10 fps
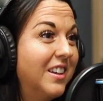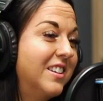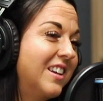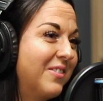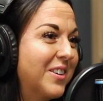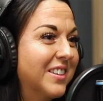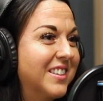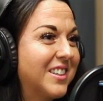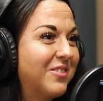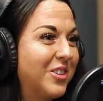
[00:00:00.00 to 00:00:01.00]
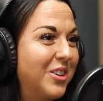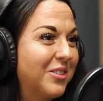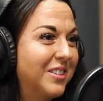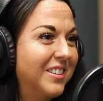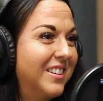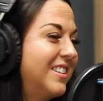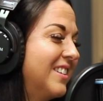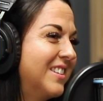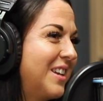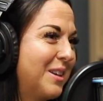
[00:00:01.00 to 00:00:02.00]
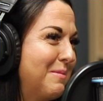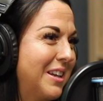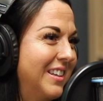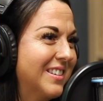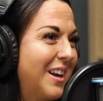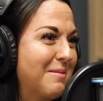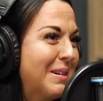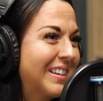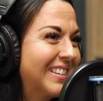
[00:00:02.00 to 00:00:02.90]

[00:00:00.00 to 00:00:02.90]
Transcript: it definitely did for you. It didn't take me any time.